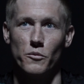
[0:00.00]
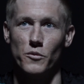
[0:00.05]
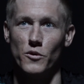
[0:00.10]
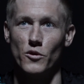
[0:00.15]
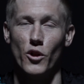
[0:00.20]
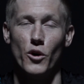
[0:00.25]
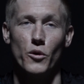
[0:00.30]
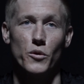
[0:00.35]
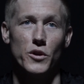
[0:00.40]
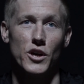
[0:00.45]

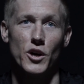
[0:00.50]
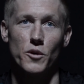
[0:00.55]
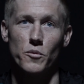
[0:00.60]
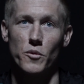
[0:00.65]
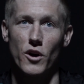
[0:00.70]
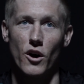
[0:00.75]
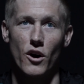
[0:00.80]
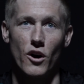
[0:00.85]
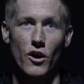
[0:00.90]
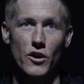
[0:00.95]
loading up
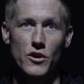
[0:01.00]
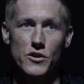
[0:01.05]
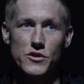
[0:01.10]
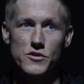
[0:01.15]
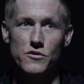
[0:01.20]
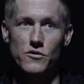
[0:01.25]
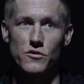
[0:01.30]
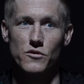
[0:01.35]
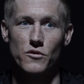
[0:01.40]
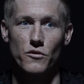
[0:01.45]

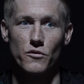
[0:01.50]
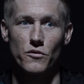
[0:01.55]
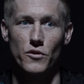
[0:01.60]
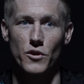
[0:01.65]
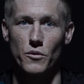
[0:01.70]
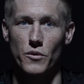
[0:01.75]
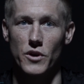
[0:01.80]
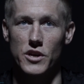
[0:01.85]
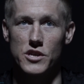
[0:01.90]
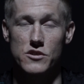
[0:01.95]
cars for
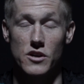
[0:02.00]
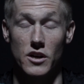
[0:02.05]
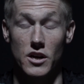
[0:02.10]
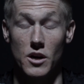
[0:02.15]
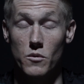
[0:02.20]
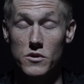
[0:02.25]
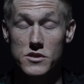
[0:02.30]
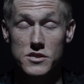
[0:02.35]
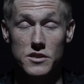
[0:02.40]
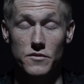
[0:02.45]
the racetrack. I
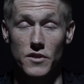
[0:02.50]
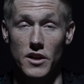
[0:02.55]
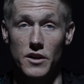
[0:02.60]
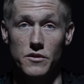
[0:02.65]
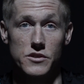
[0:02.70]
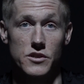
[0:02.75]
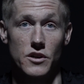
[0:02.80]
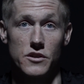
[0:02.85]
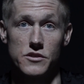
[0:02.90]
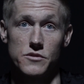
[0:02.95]
wasn't even allowed
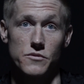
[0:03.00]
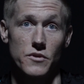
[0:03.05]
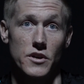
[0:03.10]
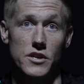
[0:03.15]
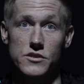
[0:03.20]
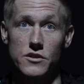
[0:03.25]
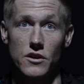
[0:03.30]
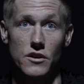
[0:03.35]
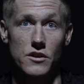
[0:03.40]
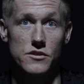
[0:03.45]
to touch the
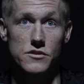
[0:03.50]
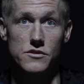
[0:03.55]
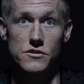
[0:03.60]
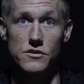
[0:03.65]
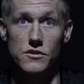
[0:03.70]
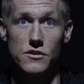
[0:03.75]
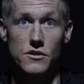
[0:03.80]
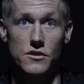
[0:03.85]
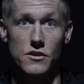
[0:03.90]
race cars.